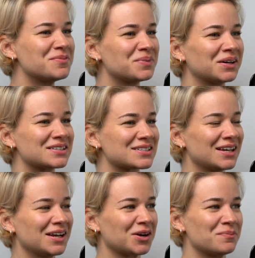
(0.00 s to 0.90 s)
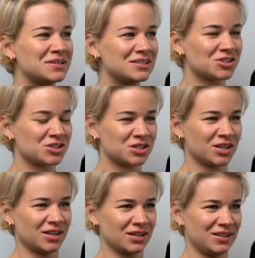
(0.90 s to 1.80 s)
but companies just
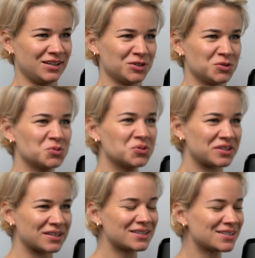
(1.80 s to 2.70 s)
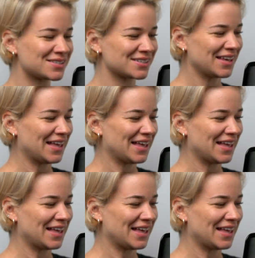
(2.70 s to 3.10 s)
ignore this,